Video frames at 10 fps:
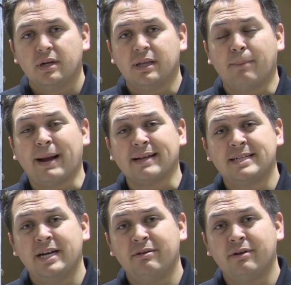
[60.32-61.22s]
Now
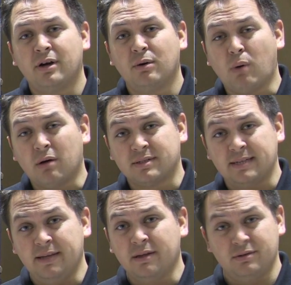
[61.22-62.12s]
bacteria,
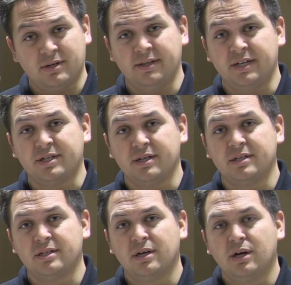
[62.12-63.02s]
whilst in those
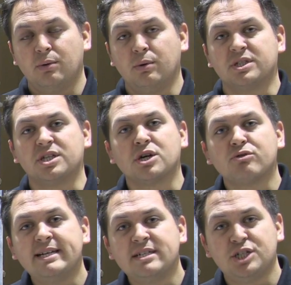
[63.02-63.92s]
conditions, will
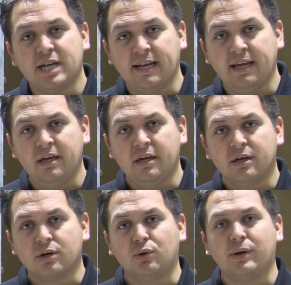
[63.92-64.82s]
secrete a jelly
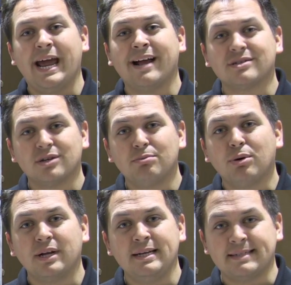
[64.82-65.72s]
called
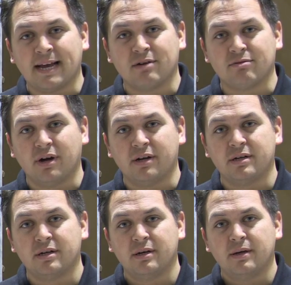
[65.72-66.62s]
exopolysaccharide
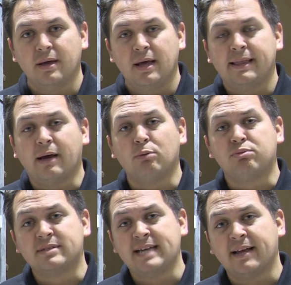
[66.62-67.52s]
that will
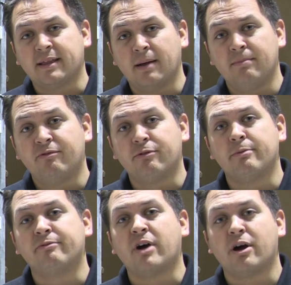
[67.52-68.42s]
protect them from
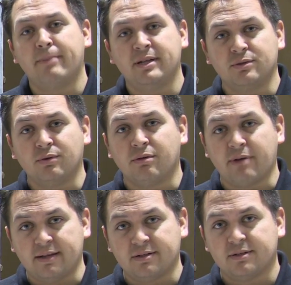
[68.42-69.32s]
environmental
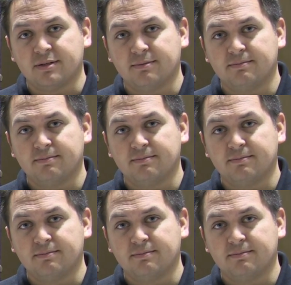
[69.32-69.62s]
threats.